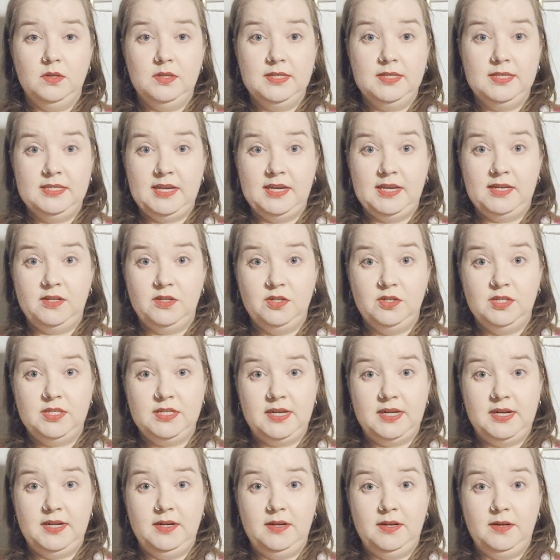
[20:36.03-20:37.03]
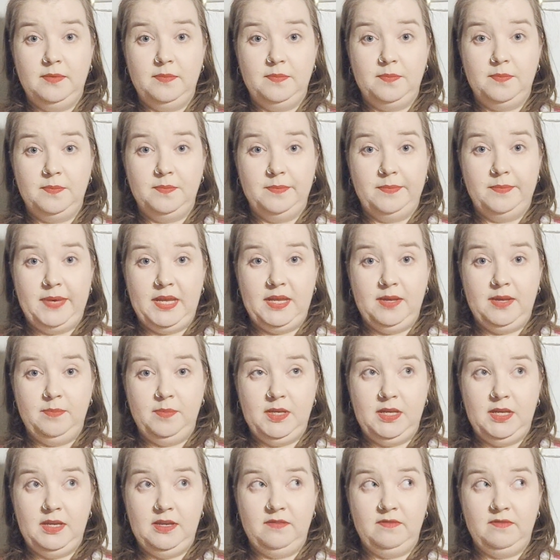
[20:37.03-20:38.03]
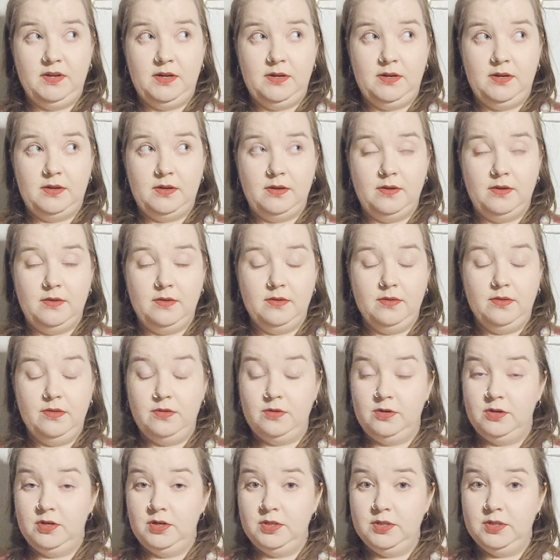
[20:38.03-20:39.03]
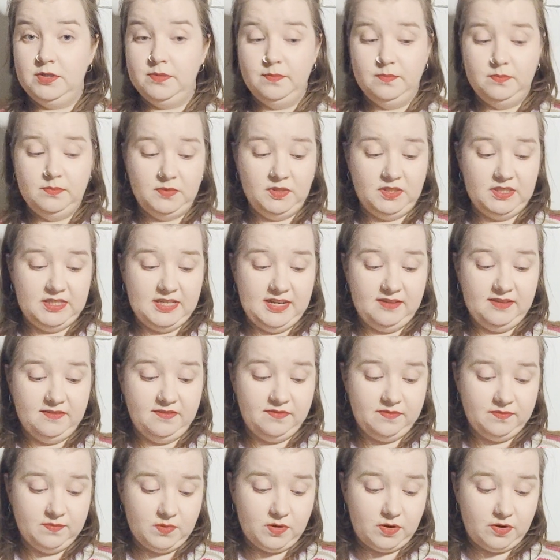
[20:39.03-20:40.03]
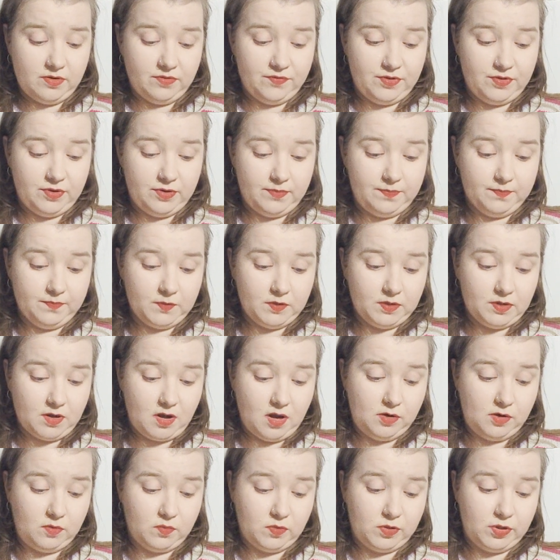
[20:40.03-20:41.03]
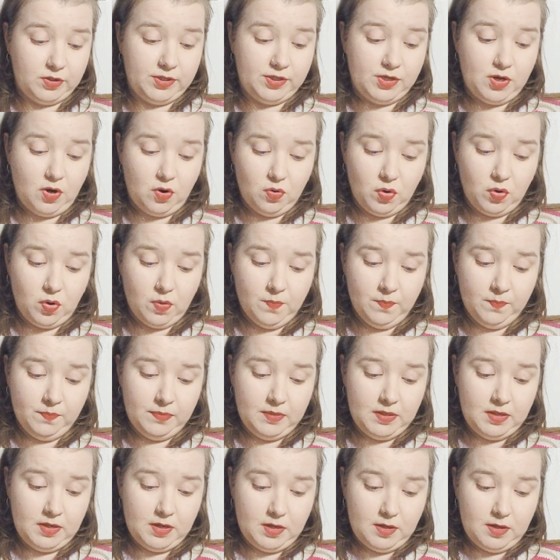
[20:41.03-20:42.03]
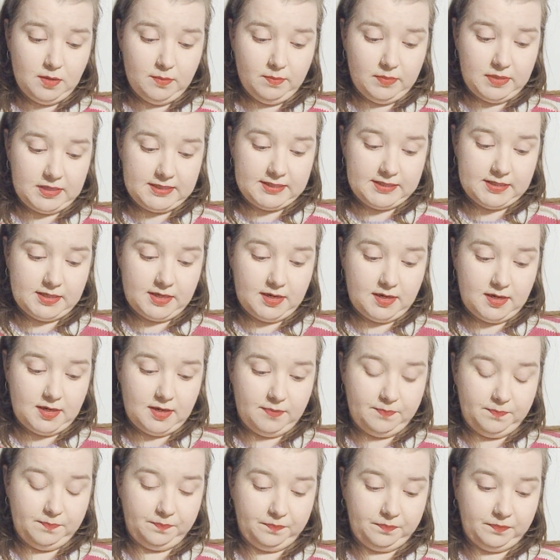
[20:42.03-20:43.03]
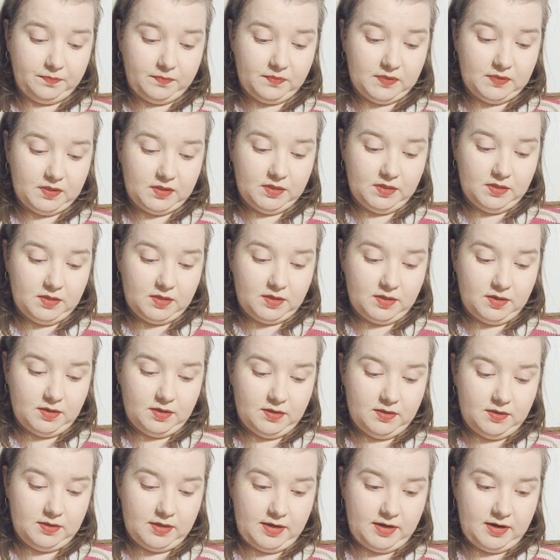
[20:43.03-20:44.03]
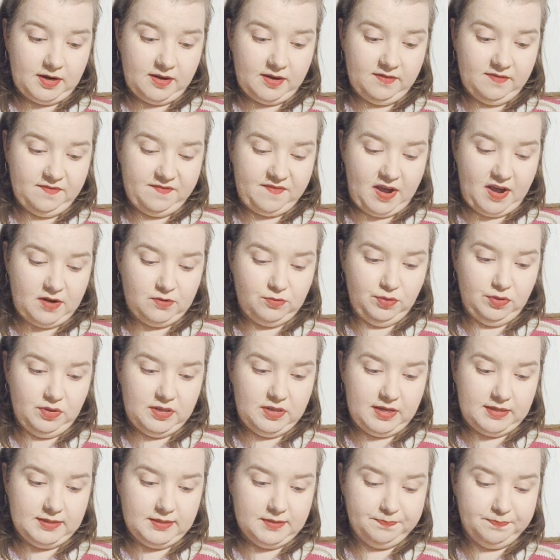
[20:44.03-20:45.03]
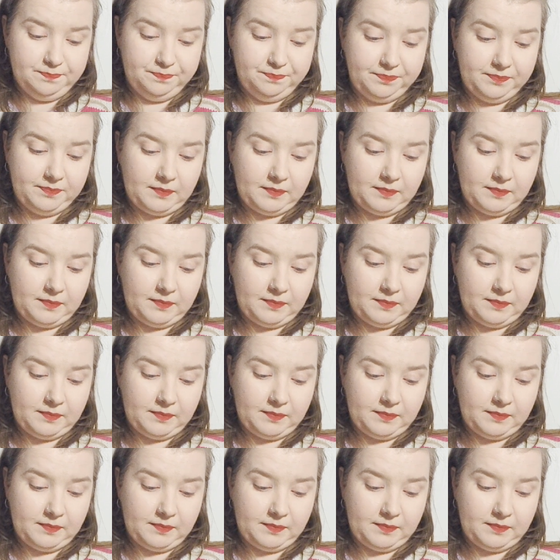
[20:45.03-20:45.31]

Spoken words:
second and maybe even the third motif of the colorwork yoke, but then I found that